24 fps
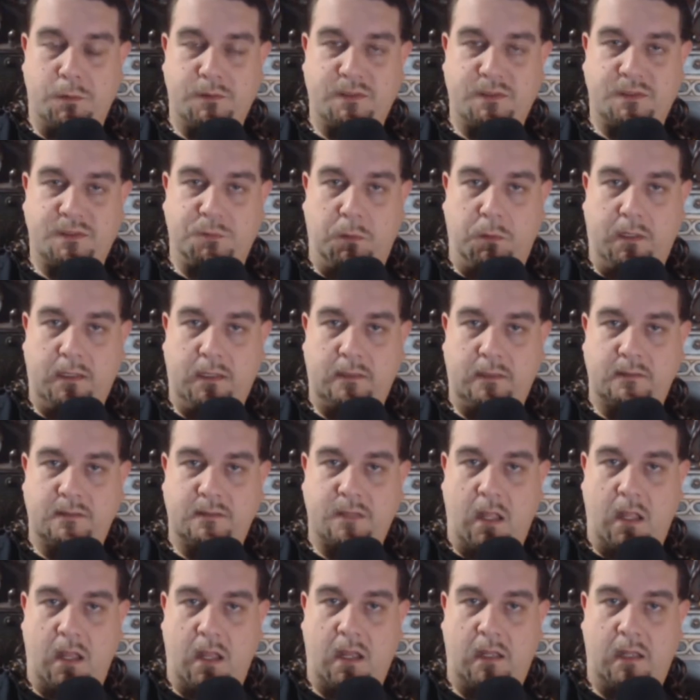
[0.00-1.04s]
sweet.
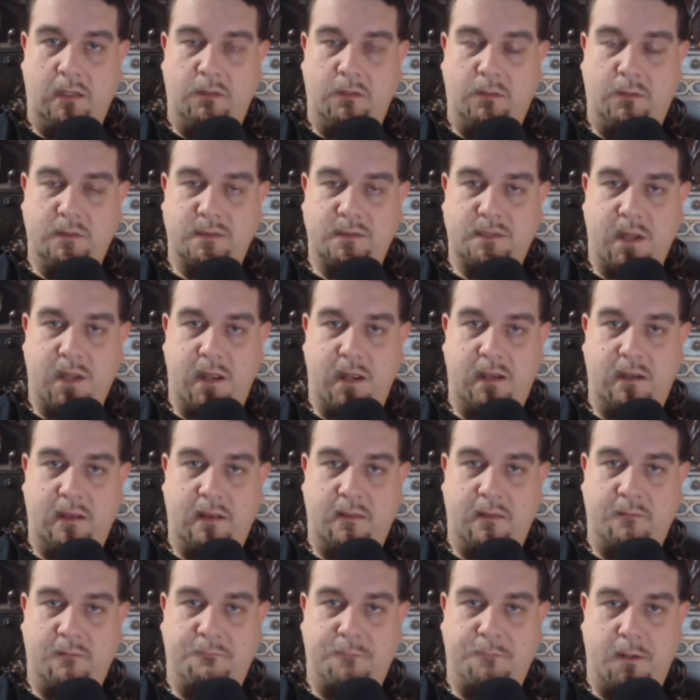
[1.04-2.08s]
You could sign it at
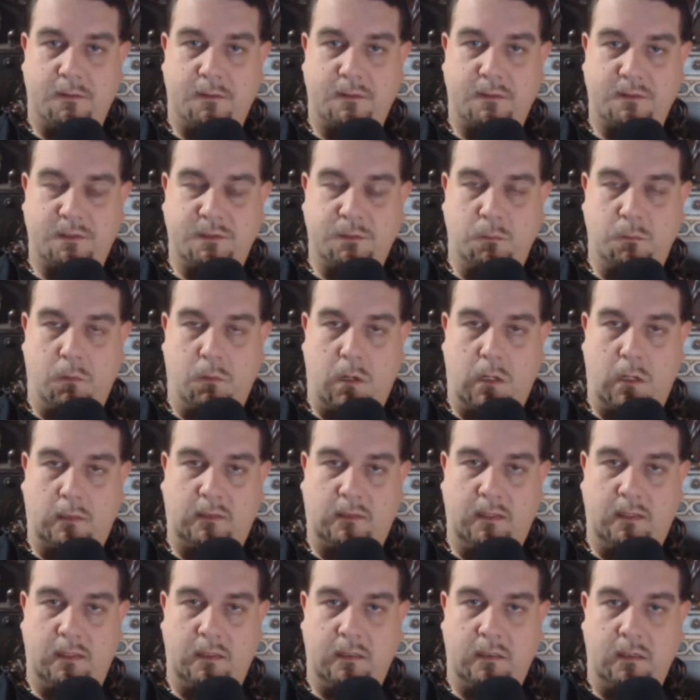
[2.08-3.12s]
the front as you walked
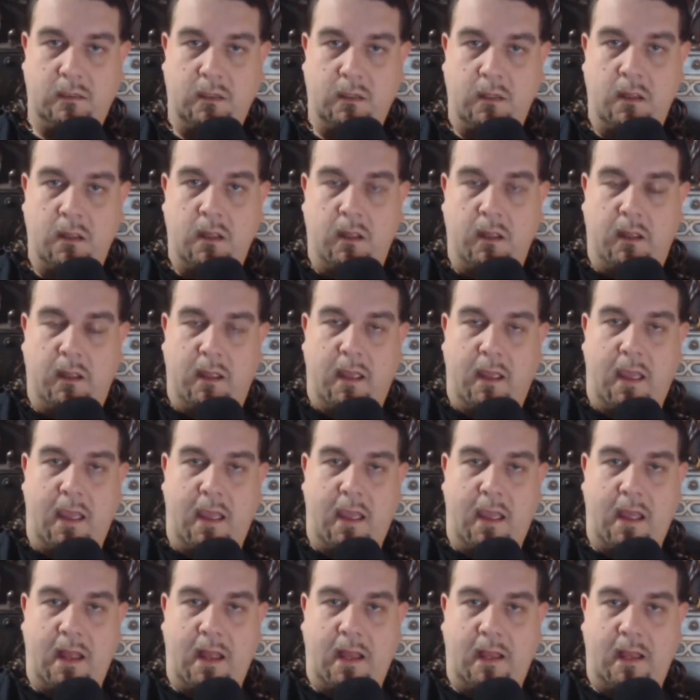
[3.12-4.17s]
in.
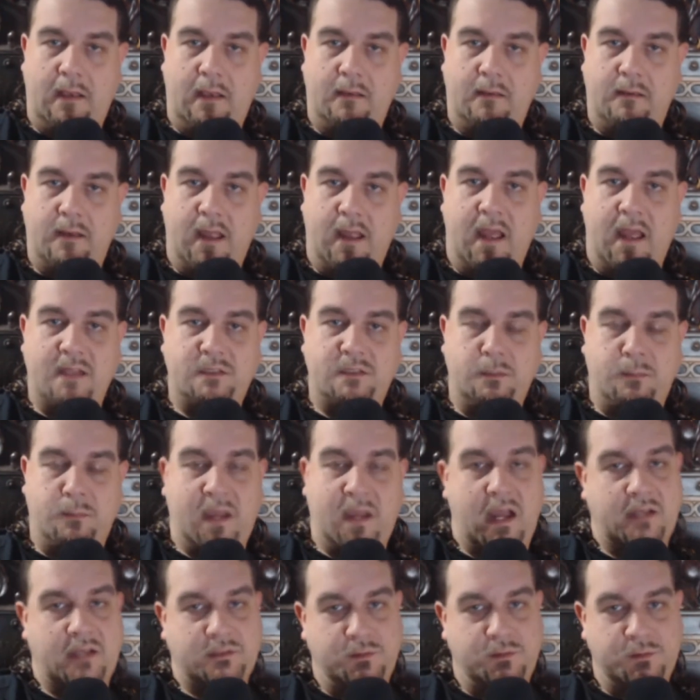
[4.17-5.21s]
And as you
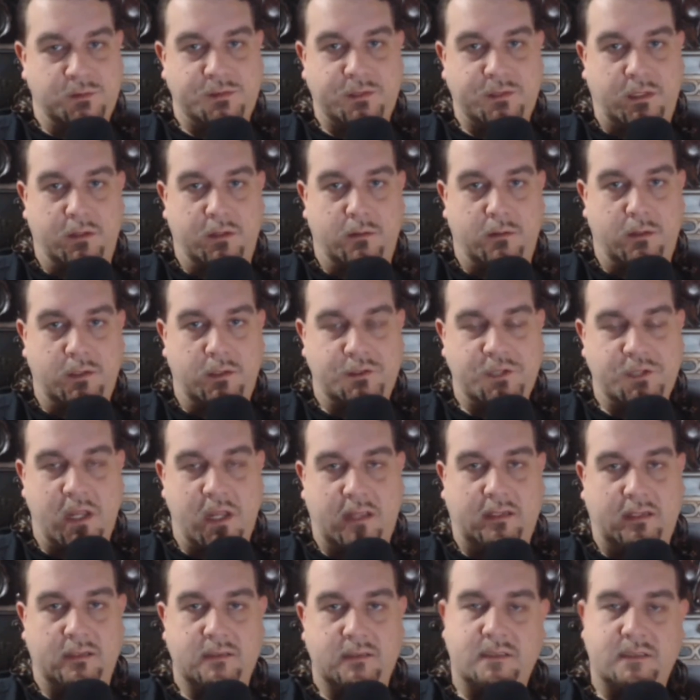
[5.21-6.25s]
pass your security
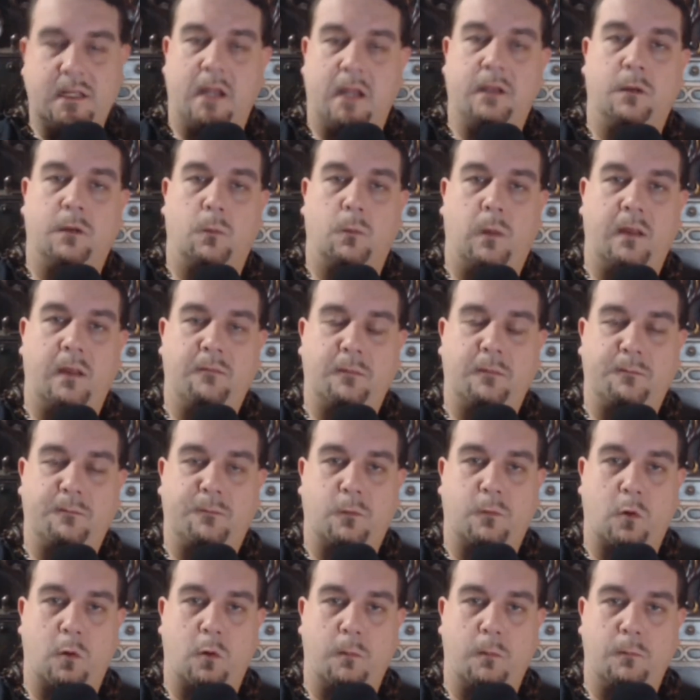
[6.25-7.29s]
check and sign your waiver
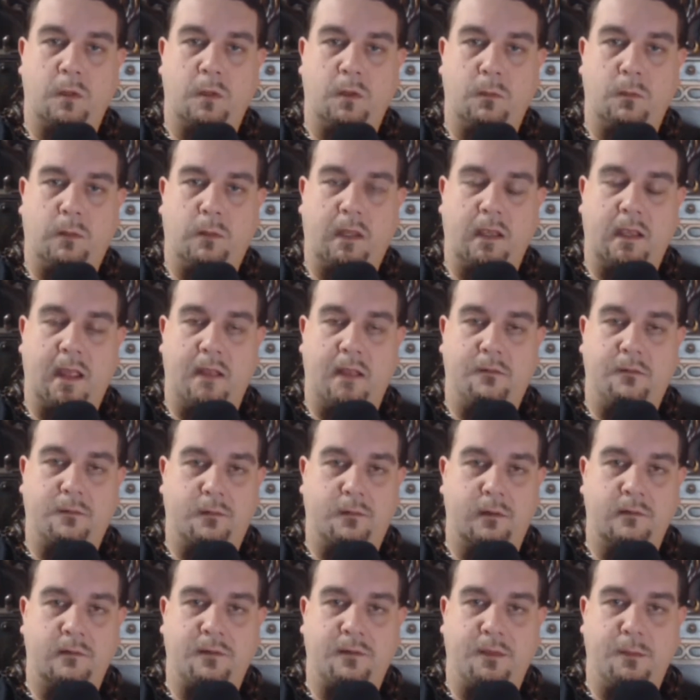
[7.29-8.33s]
form, you can enter
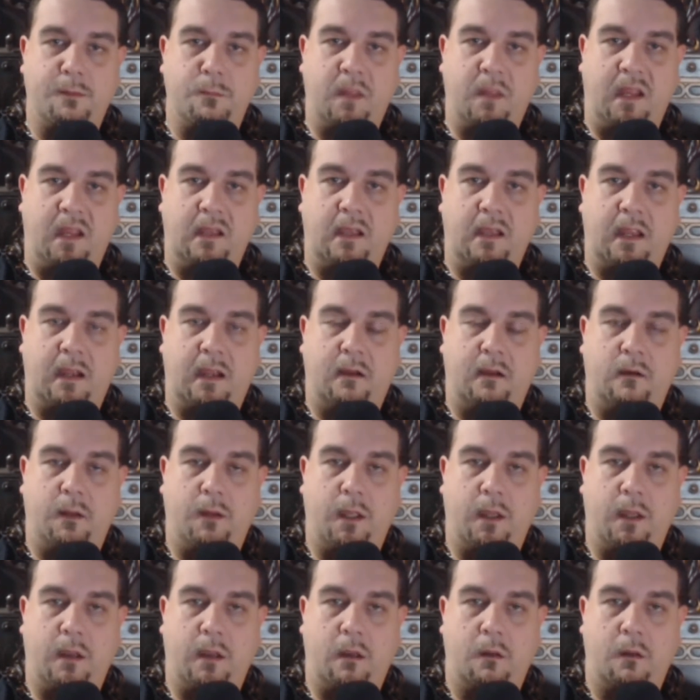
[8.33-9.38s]
into the main
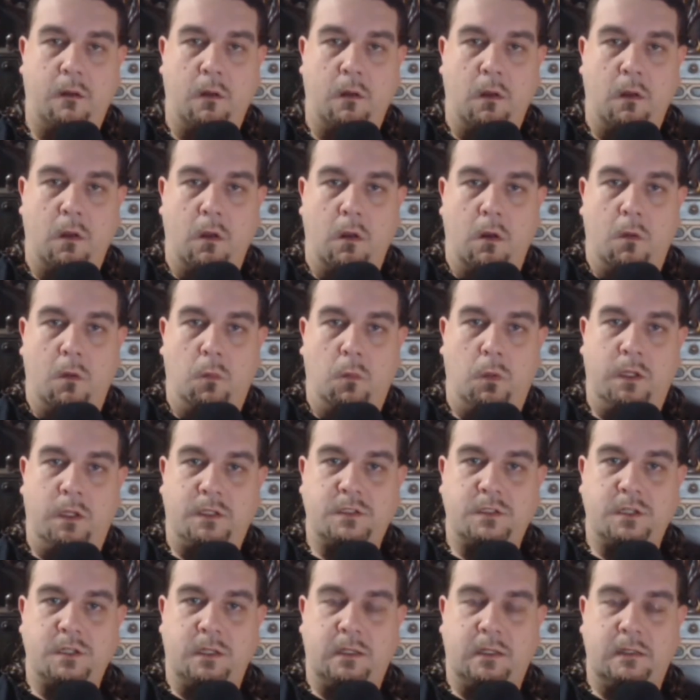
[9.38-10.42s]
area,
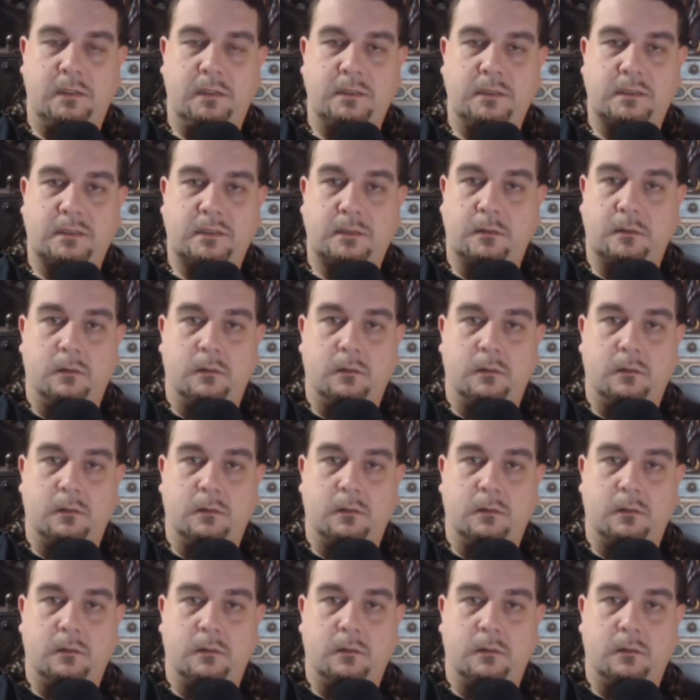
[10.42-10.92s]
which is